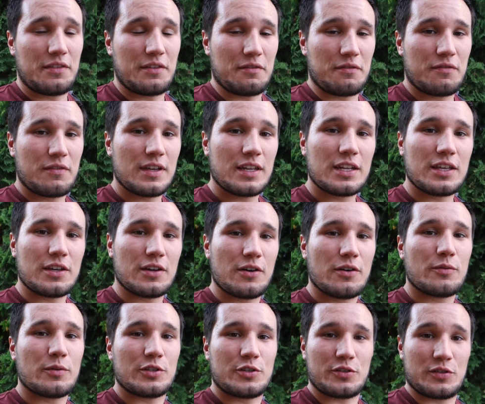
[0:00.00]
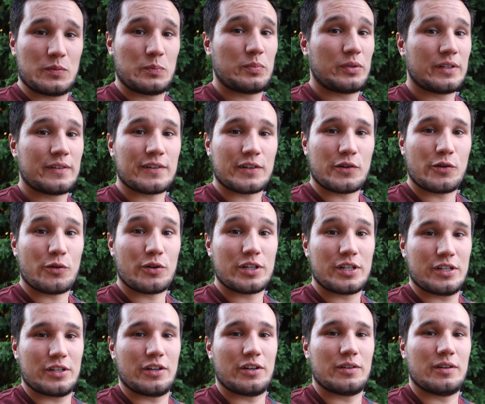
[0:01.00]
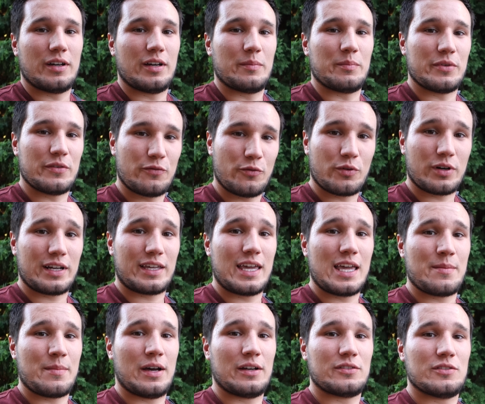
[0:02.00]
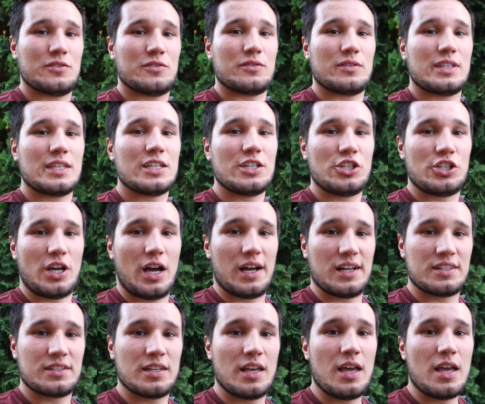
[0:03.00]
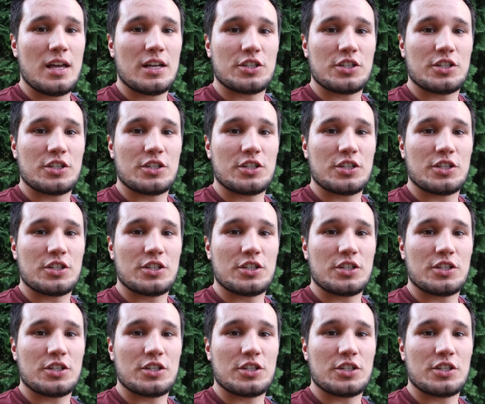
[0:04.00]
the video, which was pre-recorded uh, before I came out to do these shots.